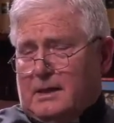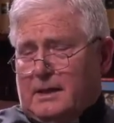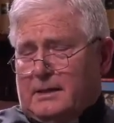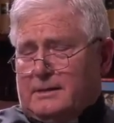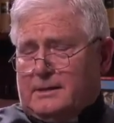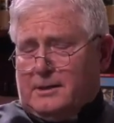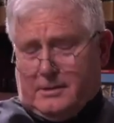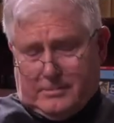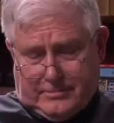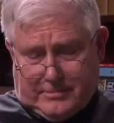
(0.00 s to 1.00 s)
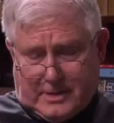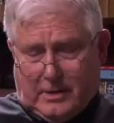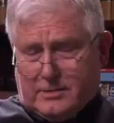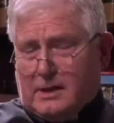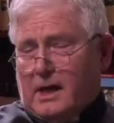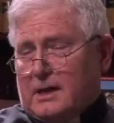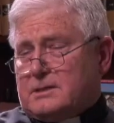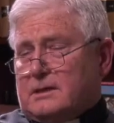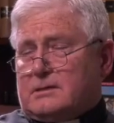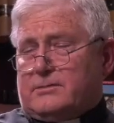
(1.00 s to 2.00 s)
And, you know, the
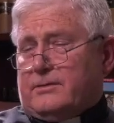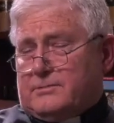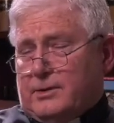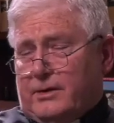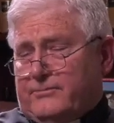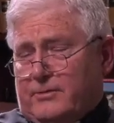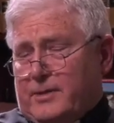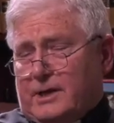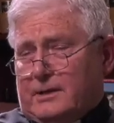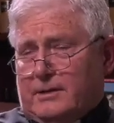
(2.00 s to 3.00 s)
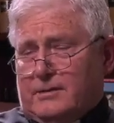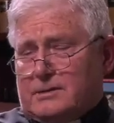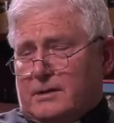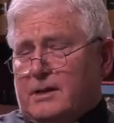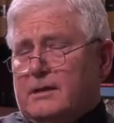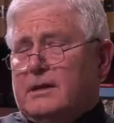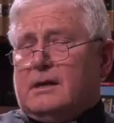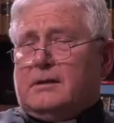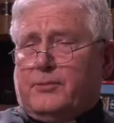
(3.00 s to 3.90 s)
Gnostics taught for many years that they